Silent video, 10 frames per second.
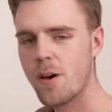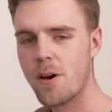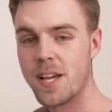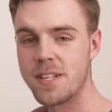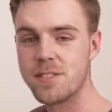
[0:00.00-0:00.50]

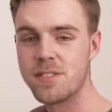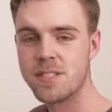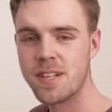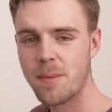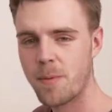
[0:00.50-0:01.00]
Okay, so
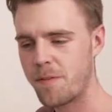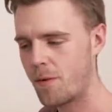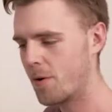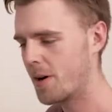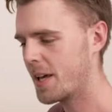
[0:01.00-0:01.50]
just like
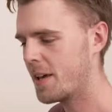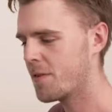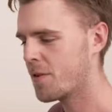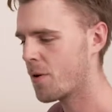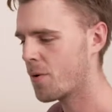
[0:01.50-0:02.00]
before,
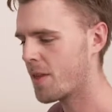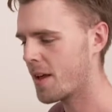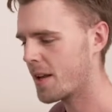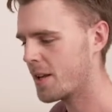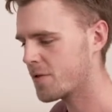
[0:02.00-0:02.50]
even though
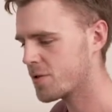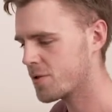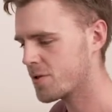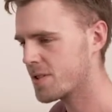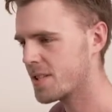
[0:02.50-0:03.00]
that
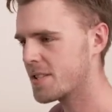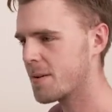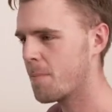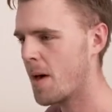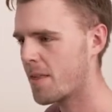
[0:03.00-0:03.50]
introduce is a
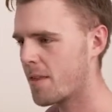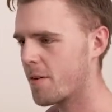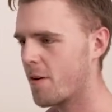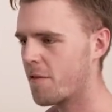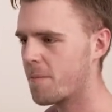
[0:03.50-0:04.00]

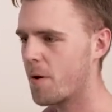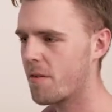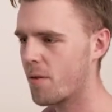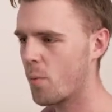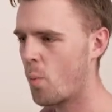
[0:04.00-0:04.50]
method of
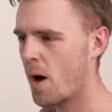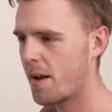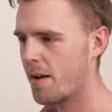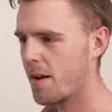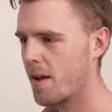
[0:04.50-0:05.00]

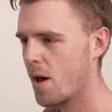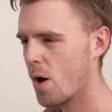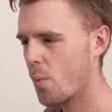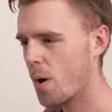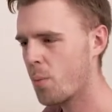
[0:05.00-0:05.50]
person1,
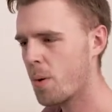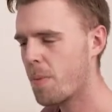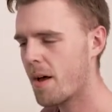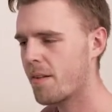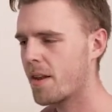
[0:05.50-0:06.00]
when we
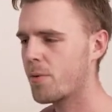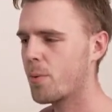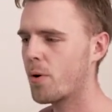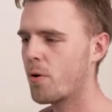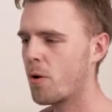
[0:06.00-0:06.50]
pass it
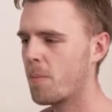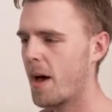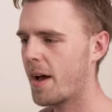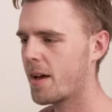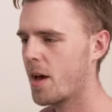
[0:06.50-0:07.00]
into a
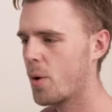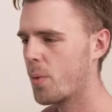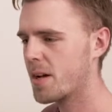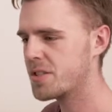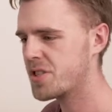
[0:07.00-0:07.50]
callback,
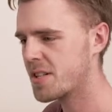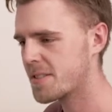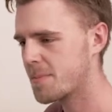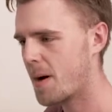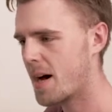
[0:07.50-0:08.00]
we are
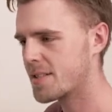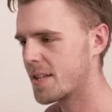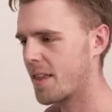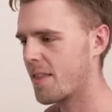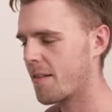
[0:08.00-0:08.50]
just
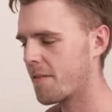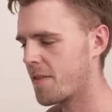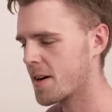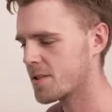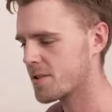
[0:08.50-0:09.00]
passing in this
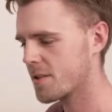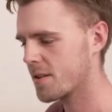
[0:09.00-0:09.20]
function.